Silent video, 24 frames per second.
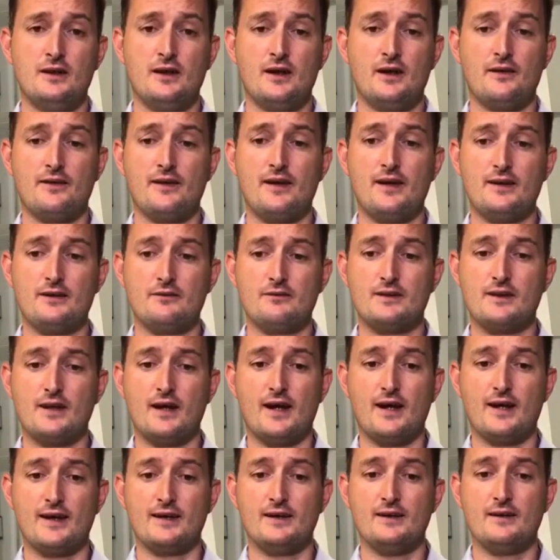At the end of the
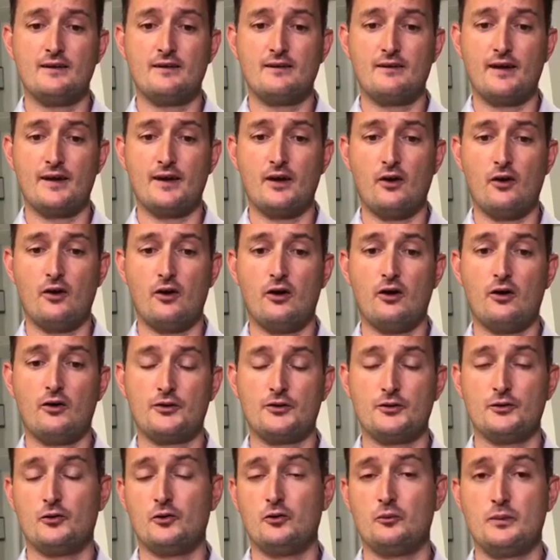day, they are
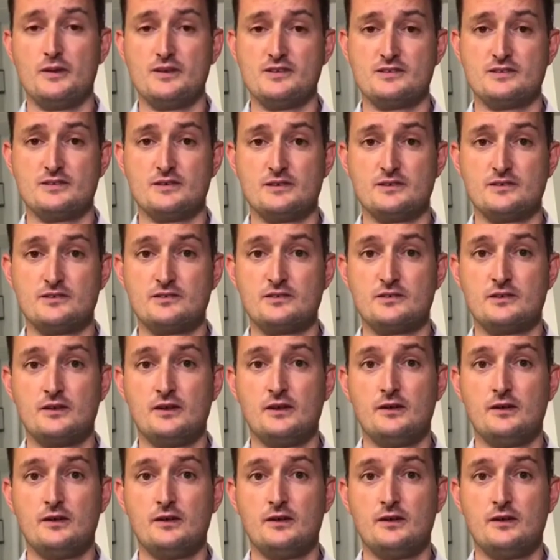your business.